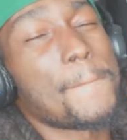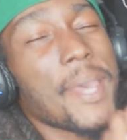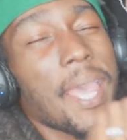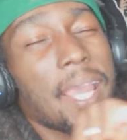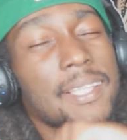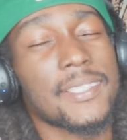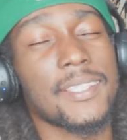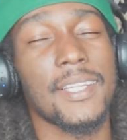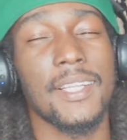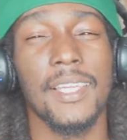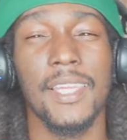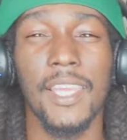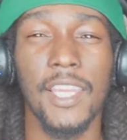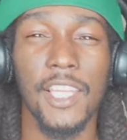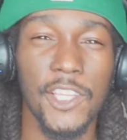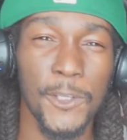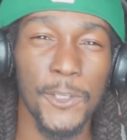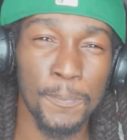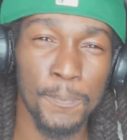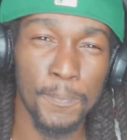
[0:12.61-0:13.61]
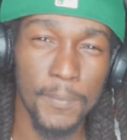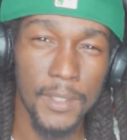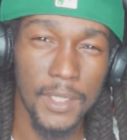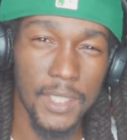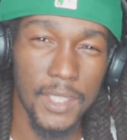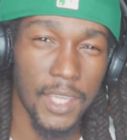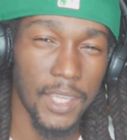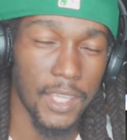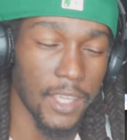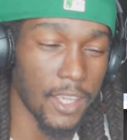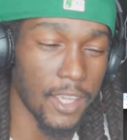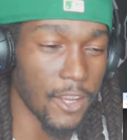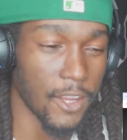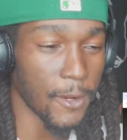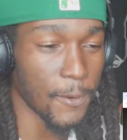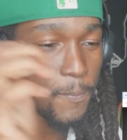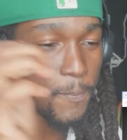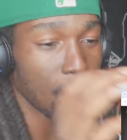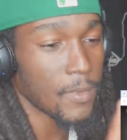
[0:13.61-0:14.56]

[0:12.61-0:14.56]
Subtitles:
back to the Kingdom. King here.